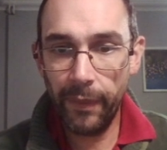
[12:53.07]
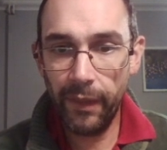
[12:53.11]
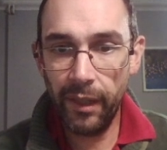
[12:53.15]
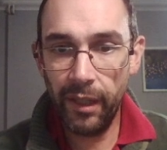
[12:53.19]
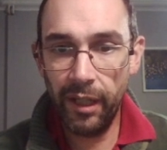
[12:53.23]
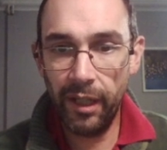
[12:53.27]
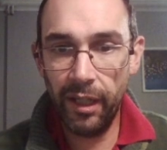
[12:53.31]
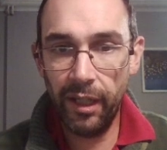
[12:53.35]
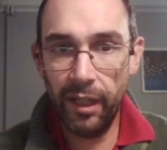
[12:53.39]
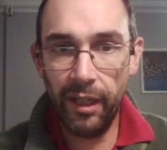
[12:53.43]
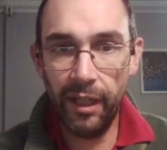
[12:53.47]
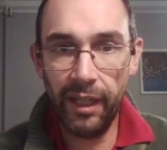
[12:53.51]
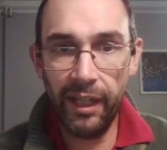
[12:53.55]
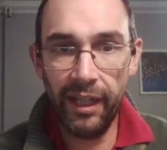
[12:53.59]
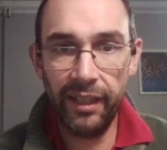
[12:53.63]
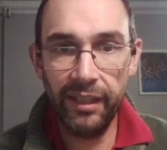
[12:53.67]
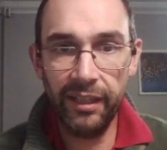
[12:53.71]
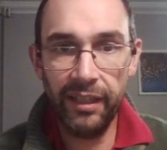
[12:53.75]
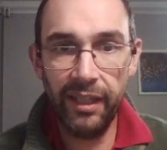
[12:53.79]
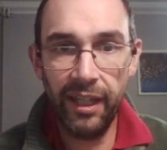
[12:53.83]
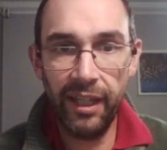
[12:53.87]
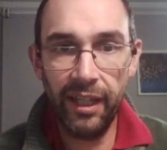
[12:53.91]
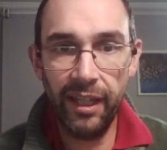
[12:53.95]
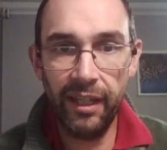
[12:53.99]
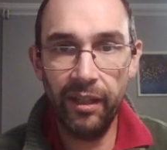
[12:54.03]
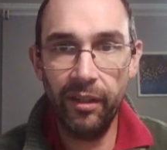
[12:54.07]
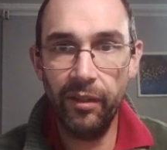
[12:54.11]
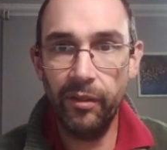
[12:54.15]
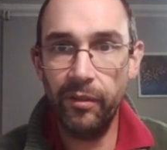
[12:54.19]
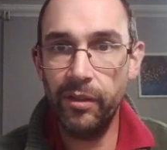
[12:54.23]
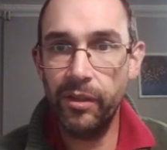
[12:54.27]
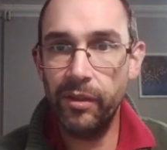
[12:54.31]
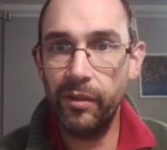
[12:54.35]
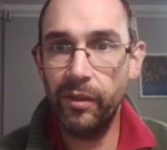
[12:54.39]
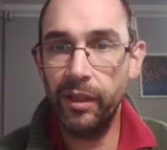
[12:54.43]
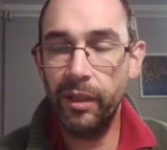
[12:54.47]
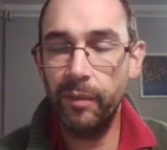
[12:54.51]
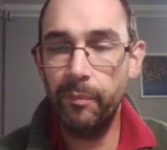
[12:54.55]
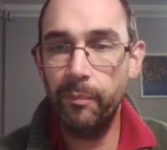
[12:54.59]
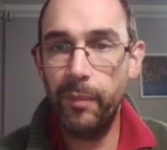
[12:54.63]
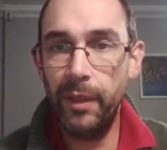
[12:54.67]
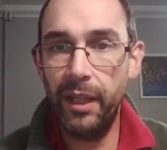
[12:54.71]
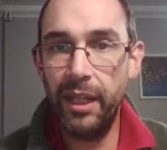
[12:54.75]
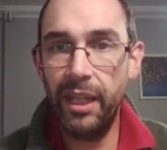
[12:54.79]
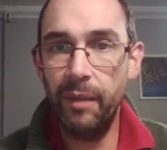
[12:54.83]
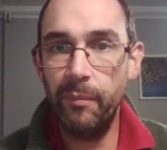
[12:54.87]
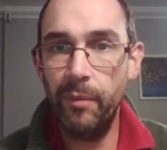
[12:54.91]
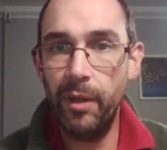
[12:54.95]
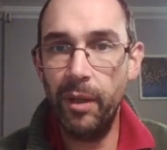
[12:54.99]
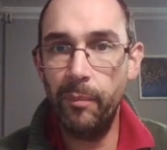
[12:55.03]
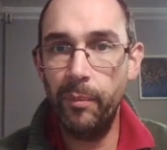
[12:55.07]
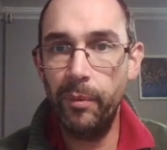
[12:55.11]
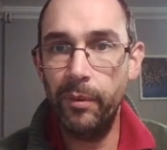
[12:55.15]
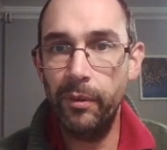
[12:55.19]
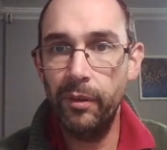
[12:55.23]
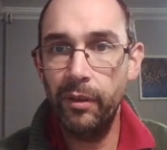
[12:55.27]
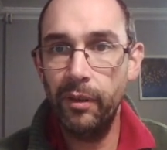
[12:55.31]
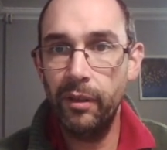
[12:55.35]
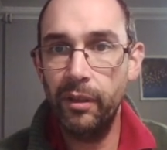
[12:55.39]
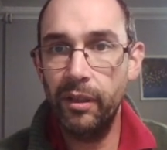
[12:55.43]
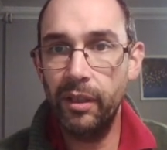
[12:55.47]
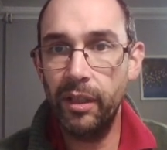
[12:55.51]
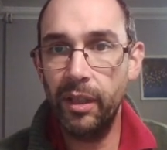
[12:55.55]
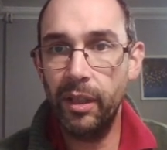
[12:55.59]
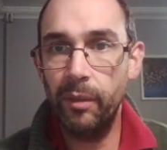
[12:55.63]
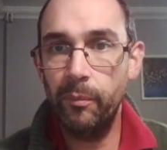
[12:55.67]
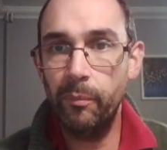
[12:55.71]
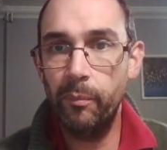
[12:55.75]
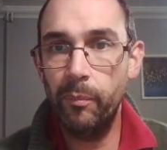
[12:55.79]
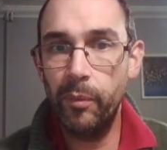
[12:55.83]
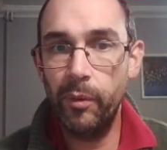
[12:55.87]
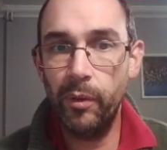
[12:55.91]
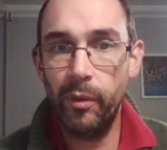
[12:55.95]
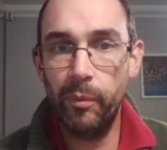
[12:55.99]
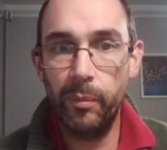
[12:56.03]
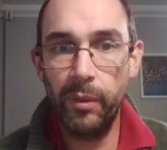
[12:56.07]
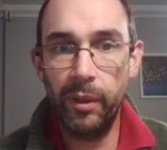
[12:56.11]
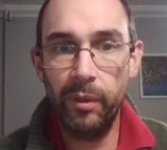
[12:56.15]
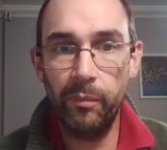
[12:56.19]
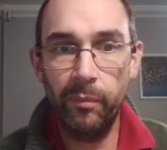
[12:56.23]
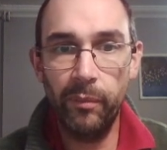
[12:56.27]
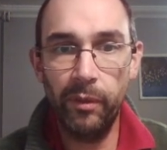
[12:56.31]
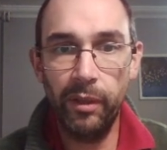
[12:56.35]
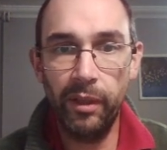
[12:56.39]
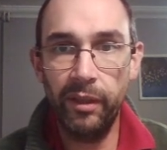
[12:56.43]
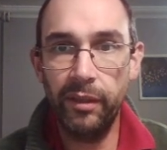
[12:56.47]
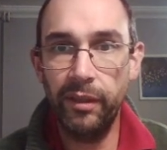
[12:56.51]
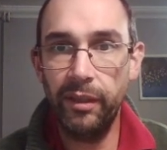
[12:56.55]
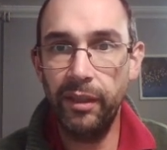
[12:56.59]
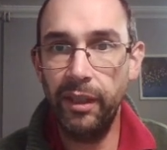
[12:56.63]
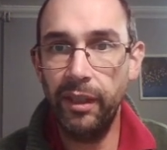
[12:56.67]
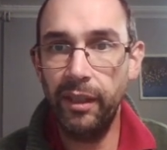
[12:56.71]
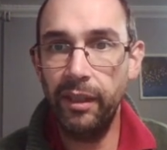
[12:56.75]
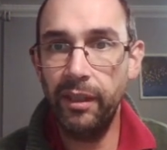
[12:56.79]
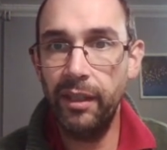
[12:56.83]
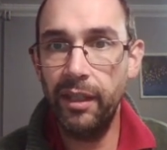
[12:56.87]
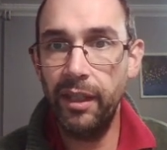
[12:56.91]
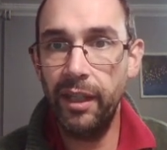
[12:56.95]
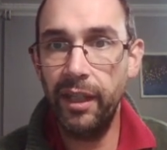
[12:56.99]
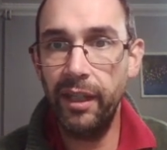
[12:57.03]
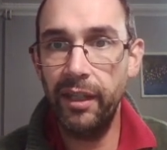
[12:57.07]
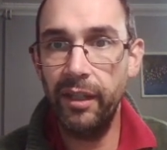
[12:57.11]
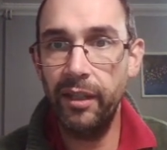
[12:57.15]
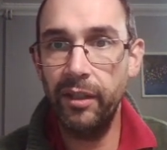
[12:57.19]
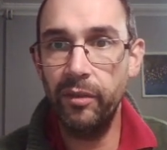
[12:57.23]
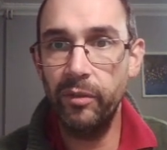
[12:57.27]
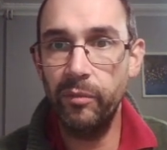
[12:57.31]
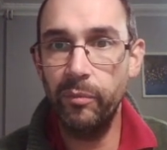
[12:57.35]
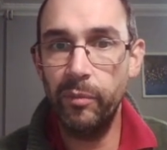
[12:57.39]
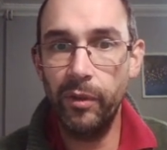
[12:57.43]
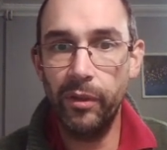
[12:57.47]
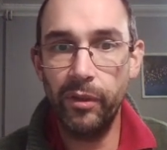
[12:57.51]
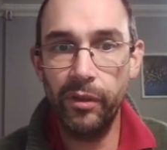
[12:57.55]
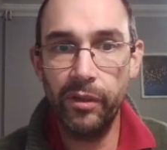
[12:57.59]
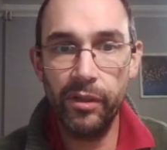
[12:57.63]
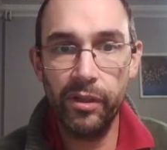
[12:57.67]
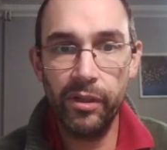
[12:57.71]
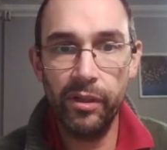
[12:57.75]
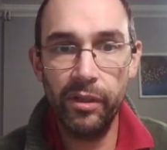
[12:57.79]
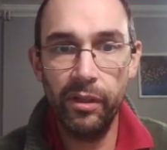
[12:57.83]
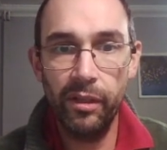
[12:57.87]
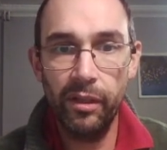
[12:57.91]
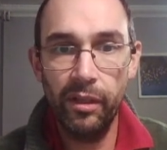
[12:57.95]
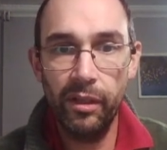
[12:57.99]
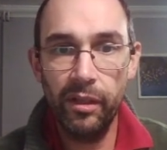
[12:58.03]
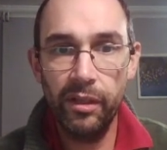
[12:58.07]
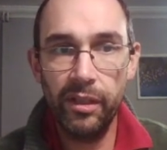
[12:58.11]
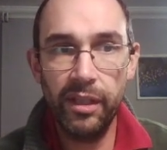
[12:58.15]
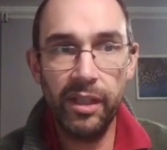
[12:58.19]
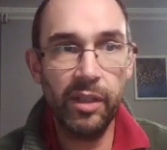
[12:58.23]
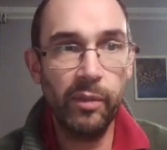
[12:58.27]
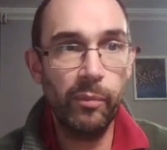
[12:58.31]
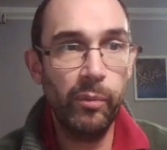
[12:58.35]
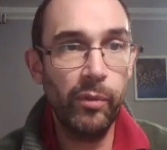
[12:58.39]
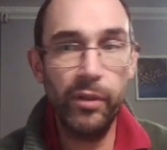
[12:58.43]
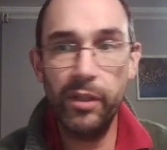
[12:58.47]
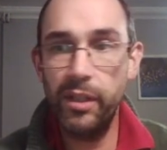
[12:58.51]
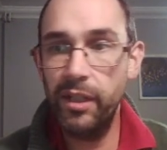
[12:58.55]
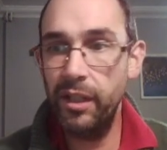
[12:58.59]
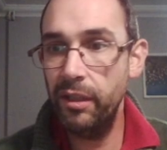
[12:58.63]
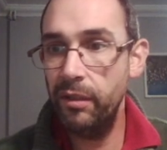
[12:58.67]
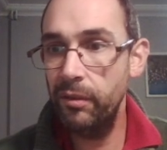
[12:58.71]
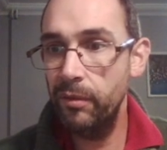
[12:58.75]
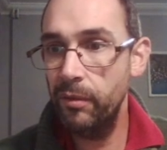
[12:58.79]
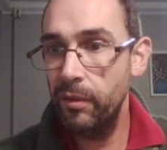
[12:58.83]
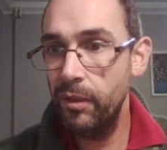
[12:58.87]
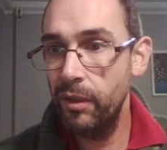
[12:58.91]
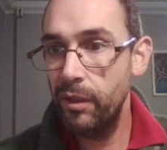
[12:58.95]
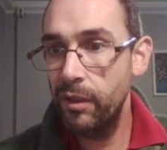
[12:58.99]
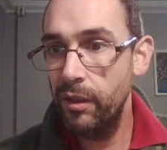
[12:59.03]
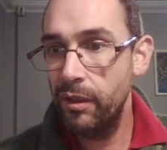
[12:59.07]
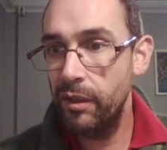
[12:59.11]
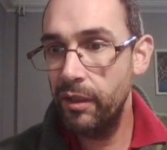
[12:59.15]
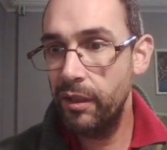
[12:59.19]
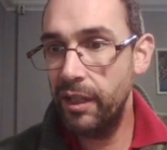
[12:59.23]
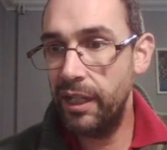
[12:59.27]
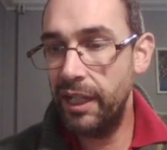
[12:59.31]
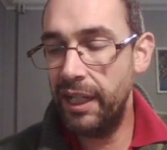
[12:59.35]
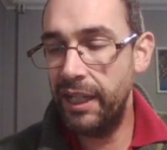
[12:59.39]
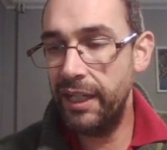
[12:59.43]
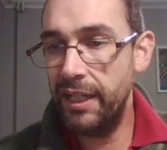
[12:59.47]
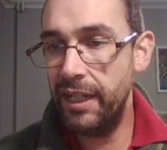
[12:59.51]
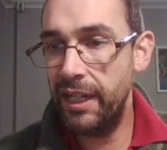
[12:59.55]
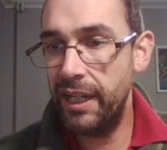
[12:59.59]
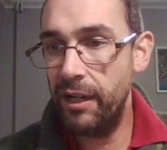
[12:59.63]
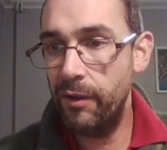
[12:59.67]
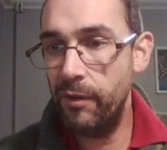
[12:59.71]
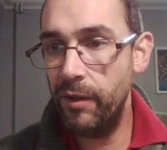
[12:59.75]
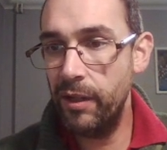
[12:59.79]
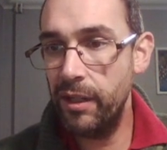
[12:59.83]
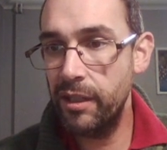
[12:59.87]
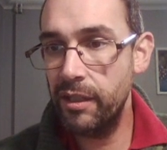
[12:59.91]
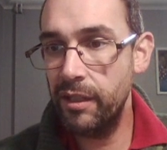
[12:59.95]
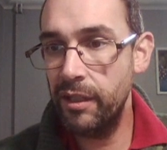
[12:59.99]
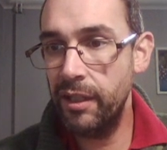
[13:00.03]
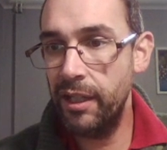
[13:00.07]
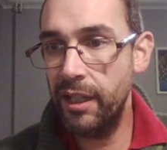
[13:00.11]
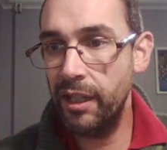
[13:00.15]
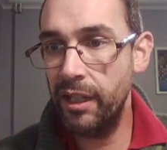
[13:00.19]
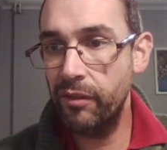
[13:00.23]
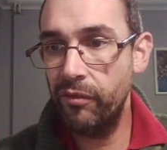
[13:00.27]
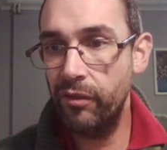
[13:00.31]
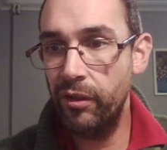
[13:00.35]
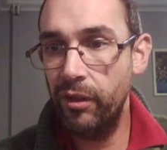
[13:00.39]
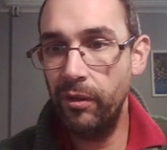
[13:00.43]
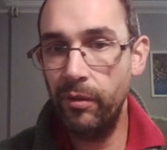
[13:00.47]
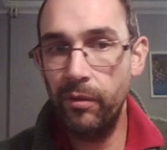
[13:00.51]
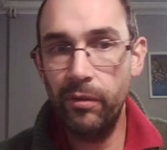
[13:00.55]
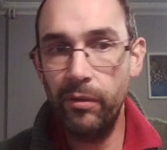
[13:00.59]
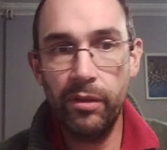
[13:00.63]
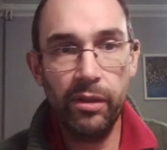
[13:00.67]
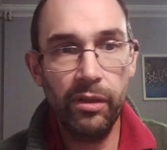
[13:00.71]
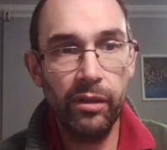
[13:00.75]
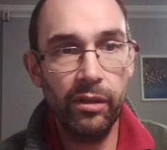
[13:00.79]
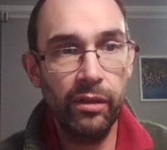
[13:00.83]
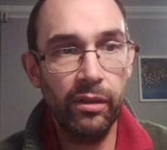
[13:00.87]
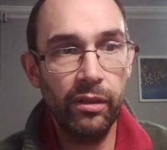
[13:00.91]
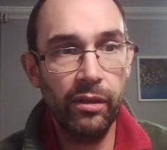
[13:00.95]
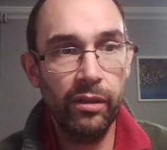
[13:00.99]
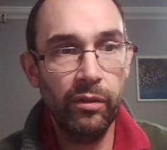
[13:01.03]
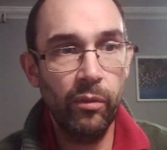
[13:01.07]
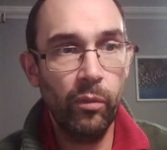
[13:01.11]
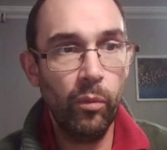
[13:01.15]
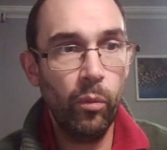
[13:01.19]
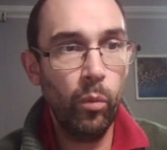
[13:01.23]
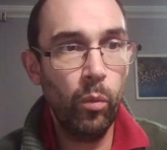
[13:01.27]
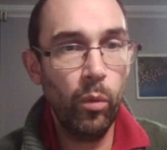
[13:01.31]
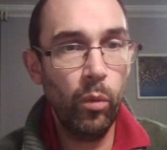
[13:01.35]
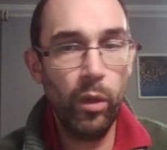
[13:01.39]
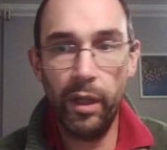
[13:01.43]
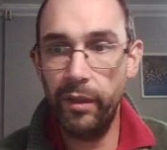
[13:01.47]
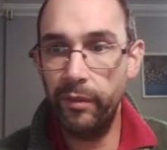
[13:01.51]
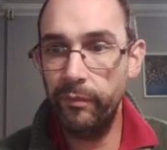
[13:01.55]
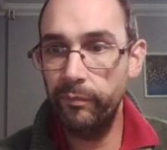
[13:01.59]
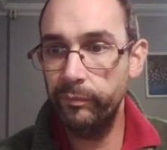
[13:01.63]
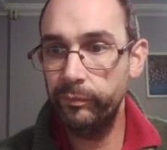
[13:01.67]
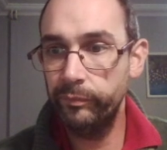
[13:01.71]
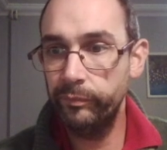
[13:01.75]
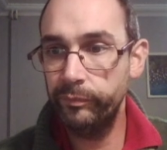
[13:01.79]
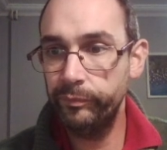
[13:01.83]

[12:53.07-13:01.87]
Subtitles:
And KO'd. So I'm going to pick him up and pop him in the KO'd box. Disappointing. And now it's Necro turn 1.